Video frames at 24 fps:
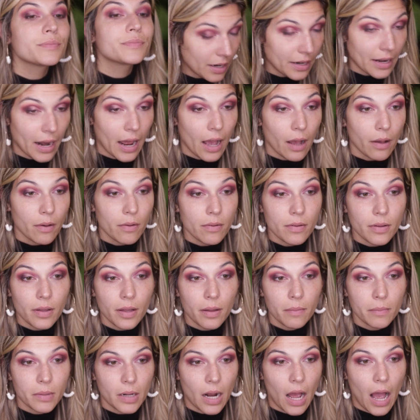Now, I'm
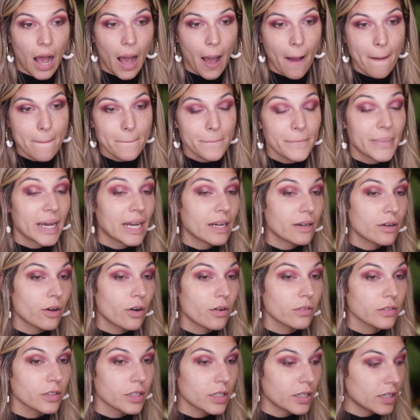gonna hop back
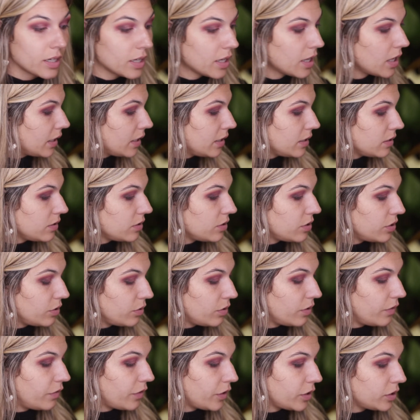over into
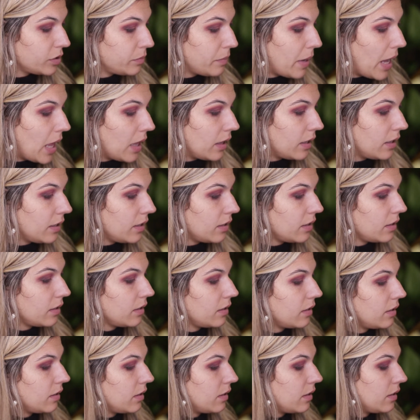the first palette
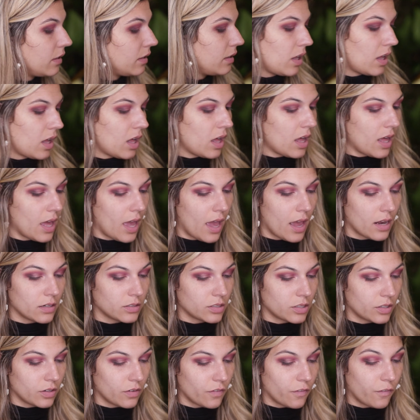
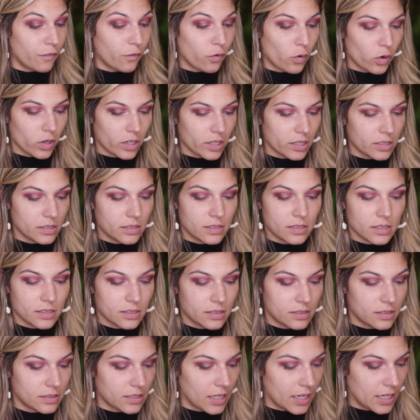at Forest
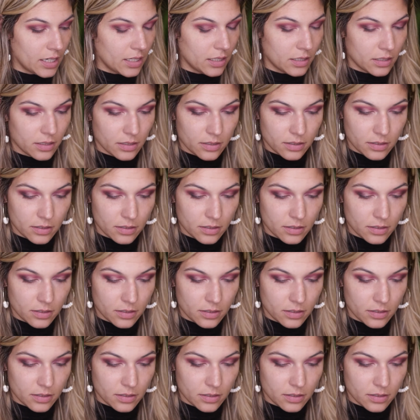Sight,